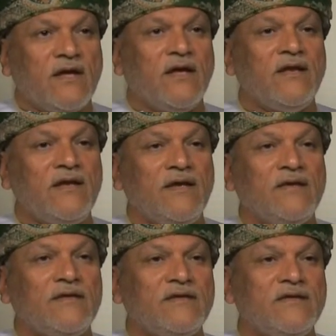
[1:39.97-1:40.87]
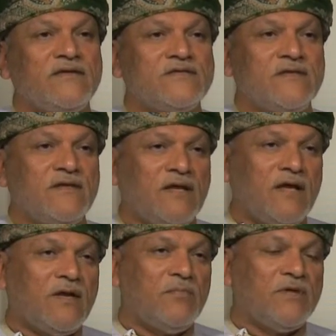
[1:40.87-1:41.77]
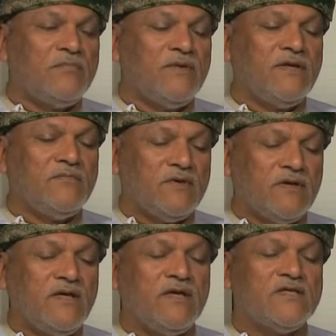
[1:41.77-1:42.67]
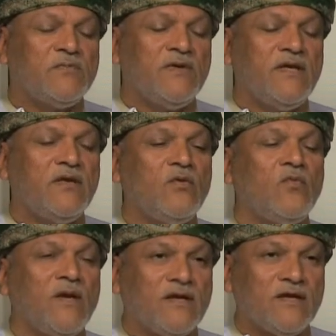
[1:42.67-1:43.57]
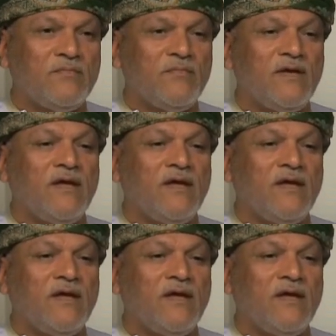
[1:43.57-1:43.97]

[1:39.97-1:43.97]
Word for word: Ahlain is in the Arabic me uh, English meaning welcome,